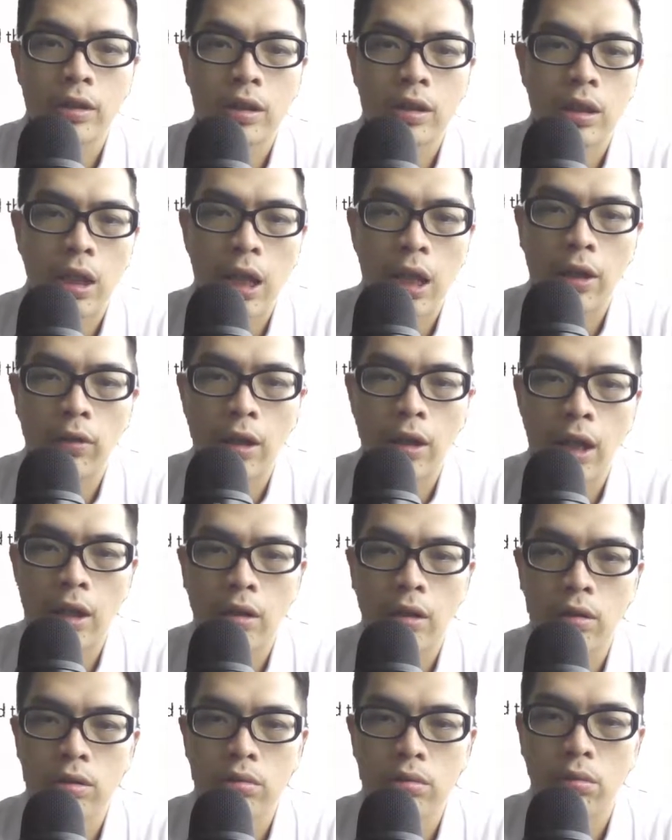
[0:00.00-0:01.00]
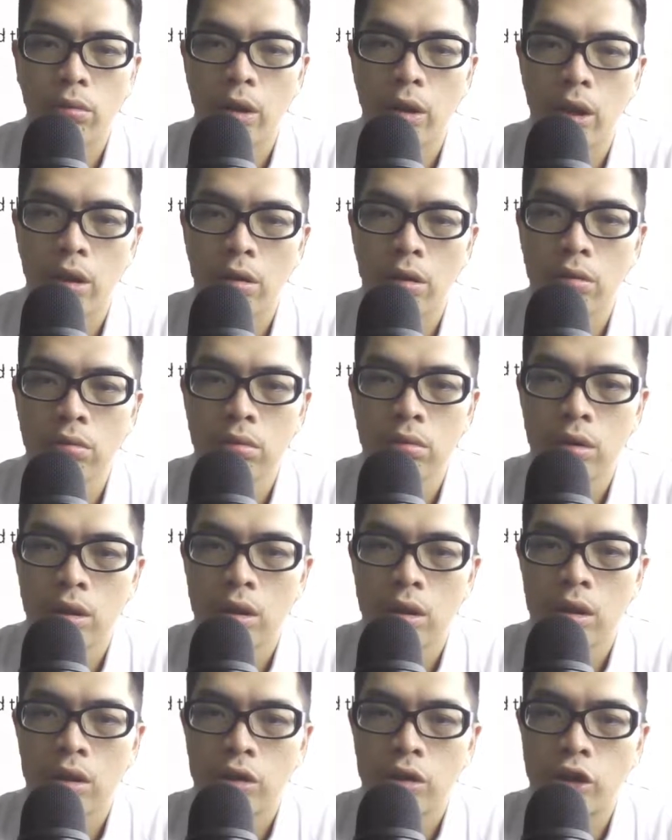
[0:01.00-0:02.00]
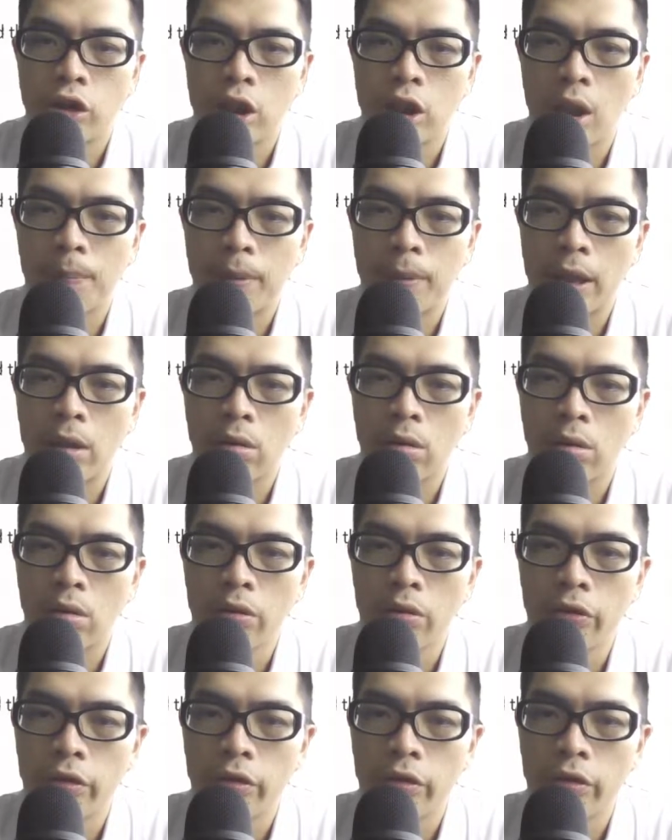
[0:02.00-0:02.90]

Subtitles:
Okay, we can use real GDP growth.